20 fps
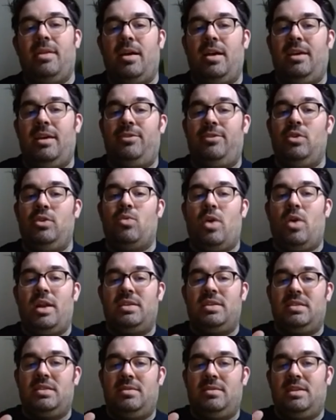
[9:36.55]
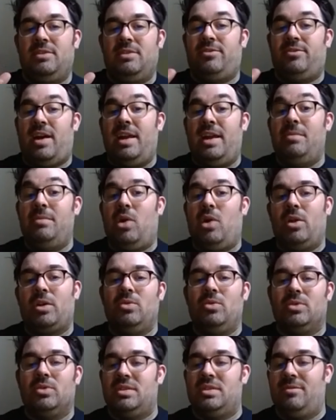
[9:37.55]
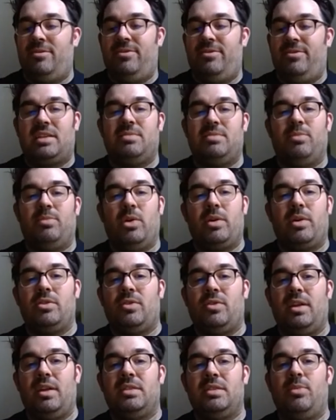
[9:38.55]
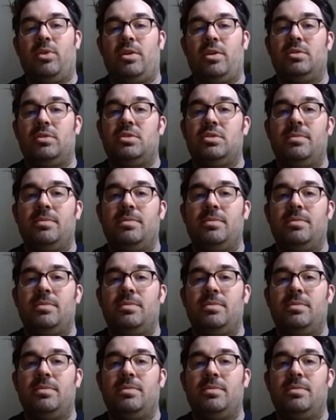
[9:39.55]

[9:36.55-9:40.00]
if you wanted to find molecules that fix broken transporters.